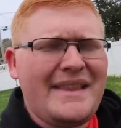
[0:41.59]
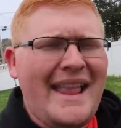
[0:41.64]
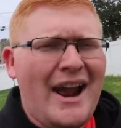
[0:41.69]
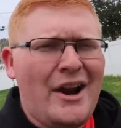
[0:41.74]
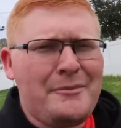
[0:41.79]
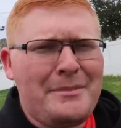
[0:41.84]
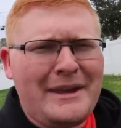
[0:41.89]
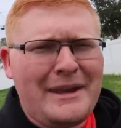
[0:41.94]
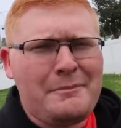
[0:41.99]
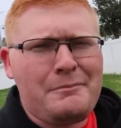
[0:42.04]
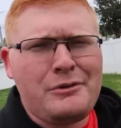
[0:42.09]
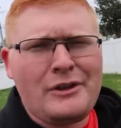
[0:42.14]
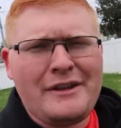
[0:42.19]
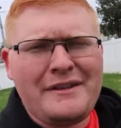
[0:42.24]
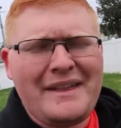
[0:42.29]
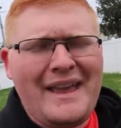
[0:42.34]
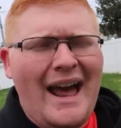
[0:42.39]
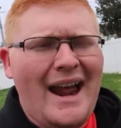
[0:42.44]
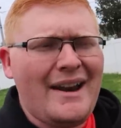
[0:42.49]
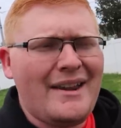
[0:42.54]
Now, to be
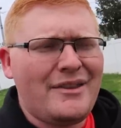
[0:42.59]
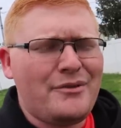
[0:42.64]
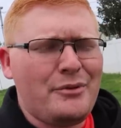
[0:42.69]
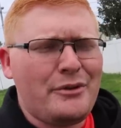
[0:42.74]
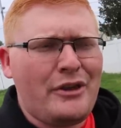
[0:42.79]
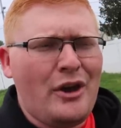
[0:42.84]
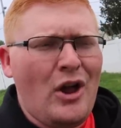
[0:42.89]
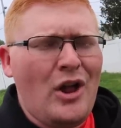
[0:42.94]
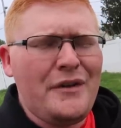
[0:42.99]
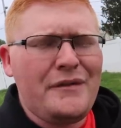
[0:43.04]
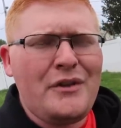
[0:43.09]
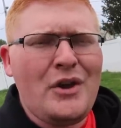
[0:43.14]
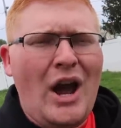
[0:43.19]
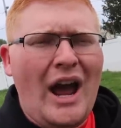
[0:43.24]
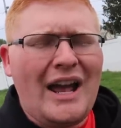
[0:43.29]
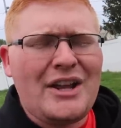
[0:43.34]
completely honest with all of you,